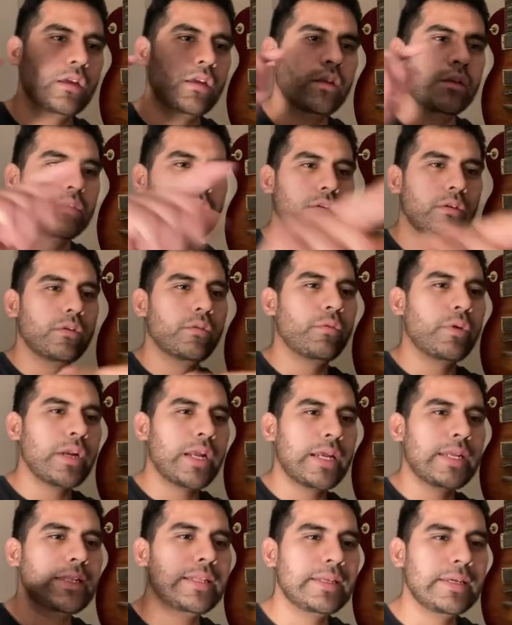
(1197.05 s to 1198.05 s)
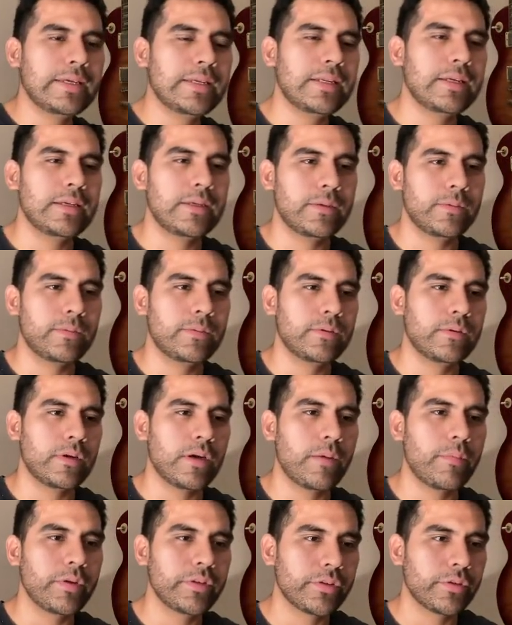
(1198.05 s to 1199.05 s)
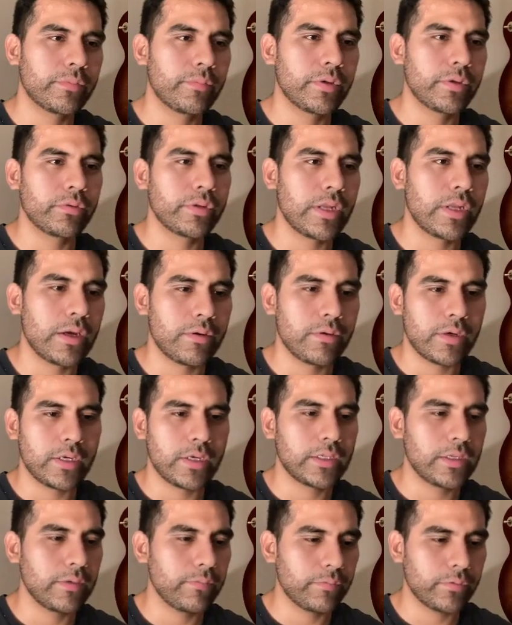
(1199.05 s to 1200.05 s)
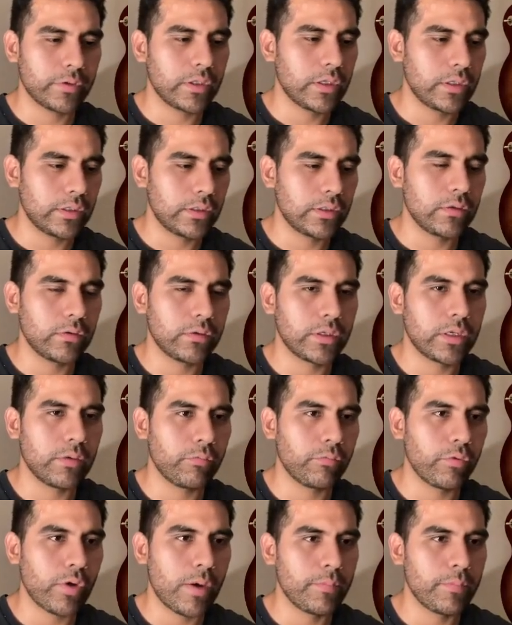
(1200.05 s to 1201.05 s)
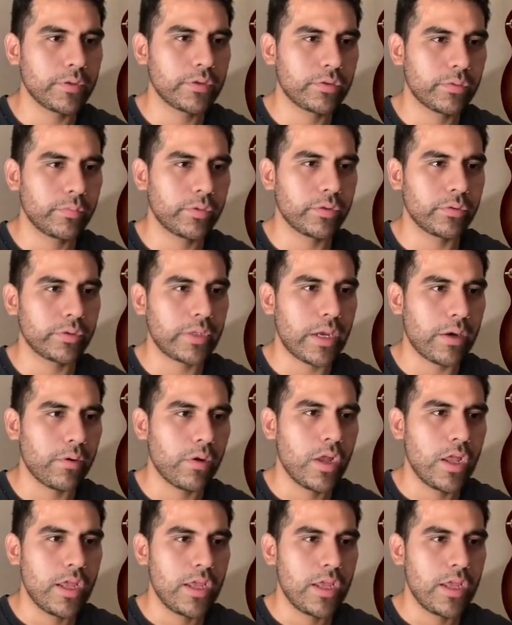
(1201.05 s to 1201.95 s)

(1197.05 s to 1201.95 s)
So what I did, I'm on terminal now. I keep forgetting. Okay, I'm on terminal now.